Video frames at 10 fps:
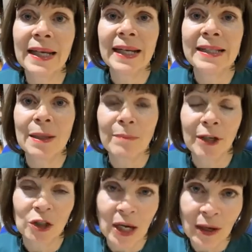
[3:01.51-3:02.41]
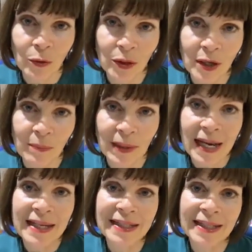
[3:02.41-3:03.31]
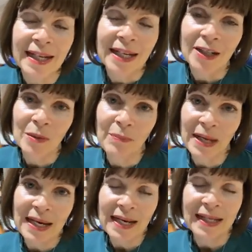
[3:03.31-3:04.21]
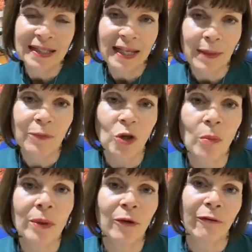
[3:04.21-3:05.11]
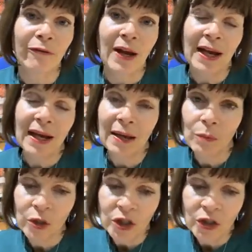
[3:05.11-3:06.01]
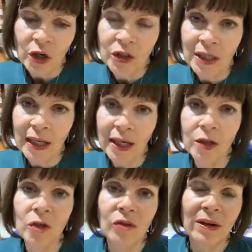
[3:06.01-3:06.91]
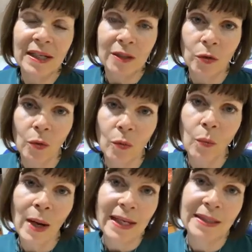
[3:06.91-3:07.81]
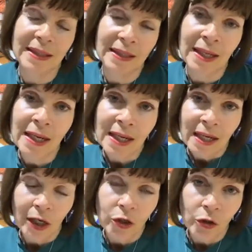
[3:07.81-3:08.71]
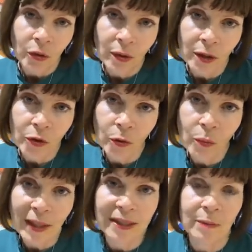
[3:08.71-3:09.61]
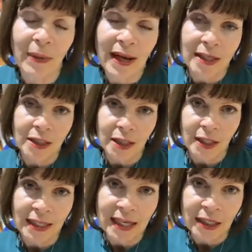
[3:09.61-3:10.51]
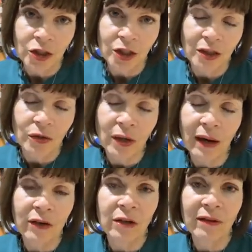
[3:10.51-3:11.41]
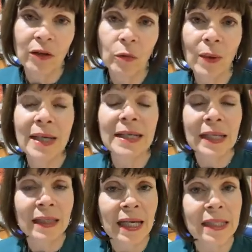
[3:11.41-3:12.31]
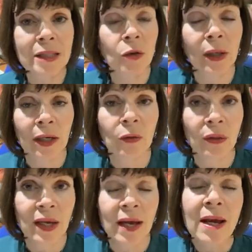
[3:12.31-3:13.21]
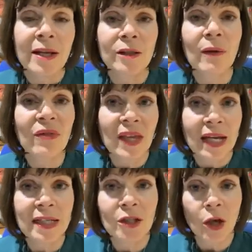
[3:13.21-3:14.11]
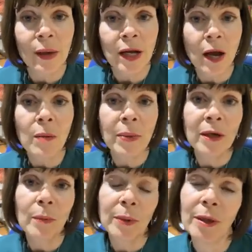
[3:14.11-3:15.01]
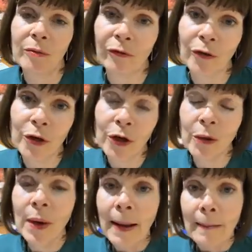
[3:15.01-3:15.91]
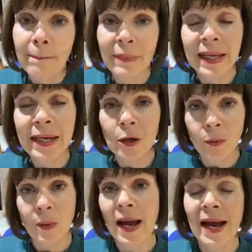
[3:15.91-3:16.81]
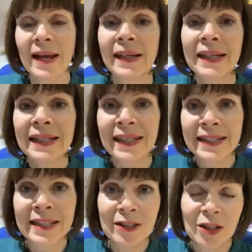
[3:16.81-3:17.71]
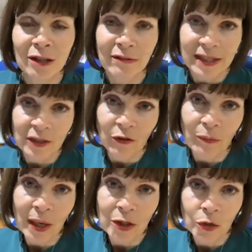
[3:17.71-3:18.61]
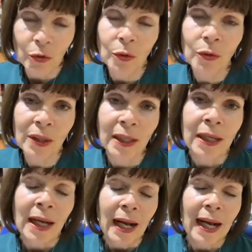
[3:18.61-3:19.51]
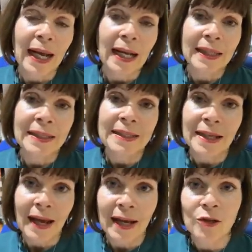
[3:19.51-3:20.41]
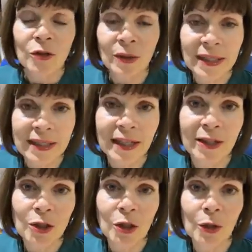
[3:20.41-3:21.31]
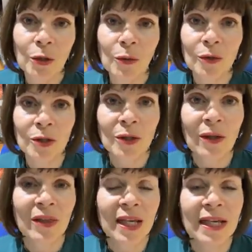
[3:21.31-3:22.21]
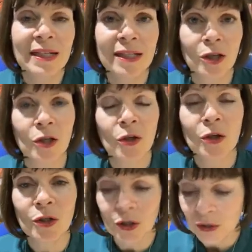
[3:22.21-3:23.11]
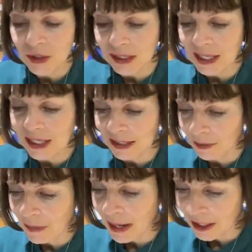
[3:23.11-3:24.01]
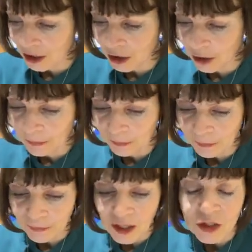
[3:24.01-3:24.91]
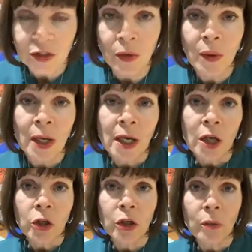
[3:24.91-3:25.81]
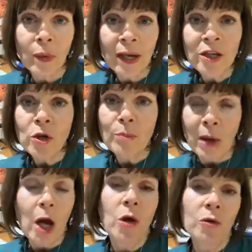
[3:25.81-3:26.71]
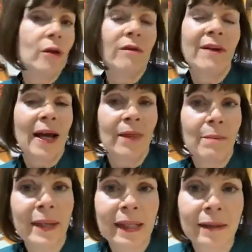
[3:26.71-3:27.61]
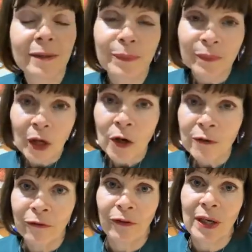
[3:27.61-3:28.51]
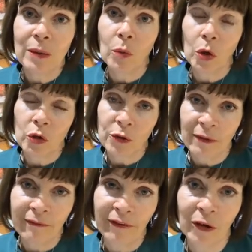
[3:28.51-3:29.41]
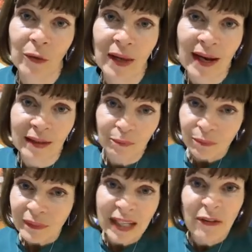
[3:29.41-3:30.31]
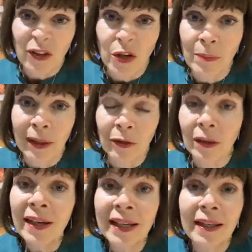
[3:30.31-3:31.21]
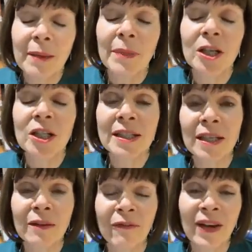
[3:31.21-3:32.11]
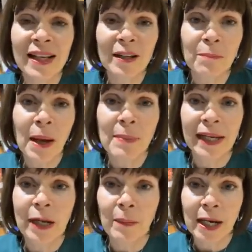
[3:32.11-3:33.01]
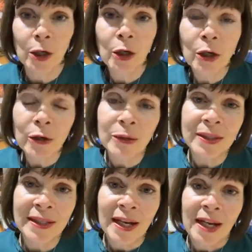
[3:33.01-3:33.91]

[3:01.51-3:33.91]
it's a much healthier place to be. It's the abdominal fat, and which is going to increase your waist and your waistband and the inches you're carrying around the weight, and that's not healthy. So if that is going up and up and up for you, be aware, listen to the rest of my talk, and you'll listen to the things that you can do to take some action. So, you know, when you poke around the middle, hopefully what you can feel there, even though you may not like it that much, is that the fat might be a little bit loose.